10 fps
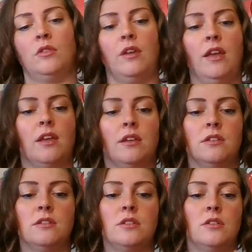
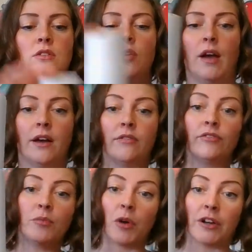and you have
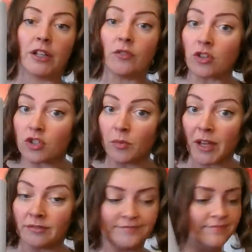the body of our snowman.